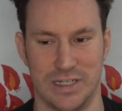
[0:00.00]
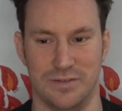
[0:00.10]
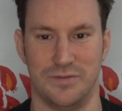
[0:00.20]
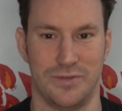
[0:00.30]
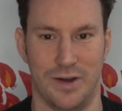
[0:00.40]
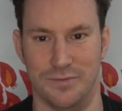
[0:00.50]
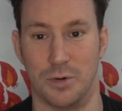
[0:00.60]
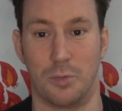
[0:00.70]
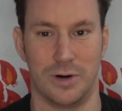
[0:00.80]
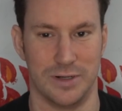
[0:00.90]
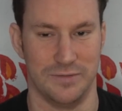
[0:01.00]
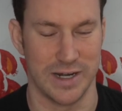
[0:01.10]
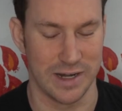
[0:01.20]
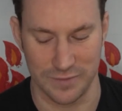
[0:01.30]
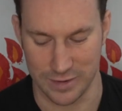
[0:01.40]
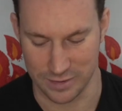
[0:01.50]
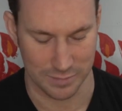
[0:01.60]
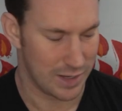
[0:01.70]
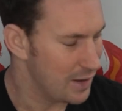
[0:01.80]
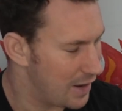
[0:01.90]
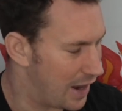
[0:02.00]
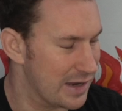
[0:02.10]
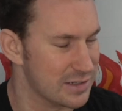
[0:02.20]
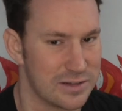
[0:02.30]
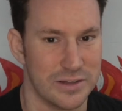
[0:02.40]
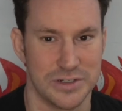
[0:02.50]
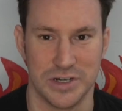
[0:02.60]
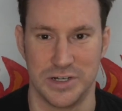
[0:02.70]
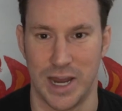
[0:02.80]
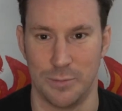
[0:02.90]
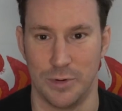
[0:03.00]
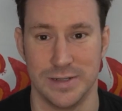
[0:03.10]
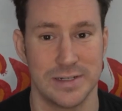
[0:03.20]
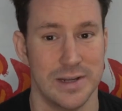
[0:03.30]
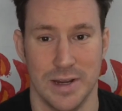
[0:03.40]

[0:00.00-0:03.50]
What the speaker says: of the world of Danny Phantom as Glitch in Time was.